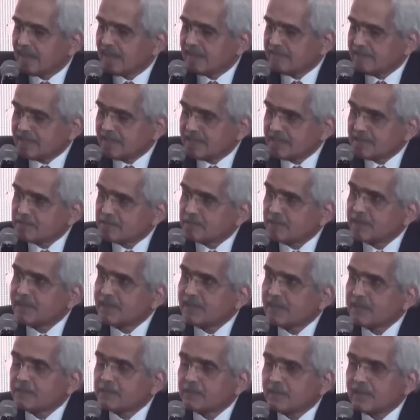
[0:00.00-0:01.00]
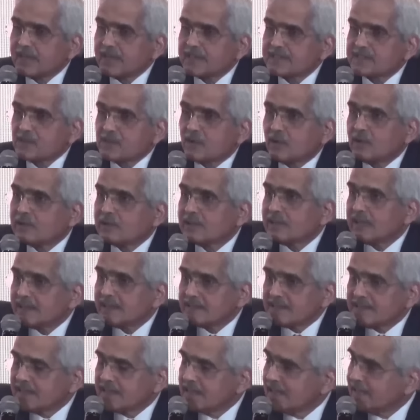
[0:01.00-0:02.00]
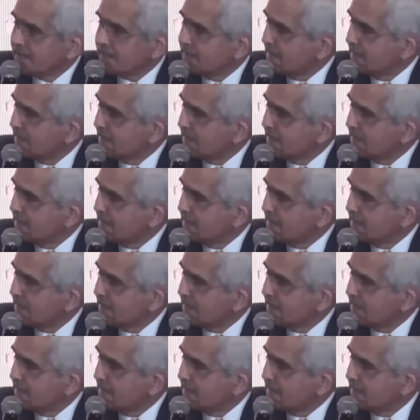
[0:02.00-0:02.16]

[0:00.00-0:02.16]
having a printing press, all that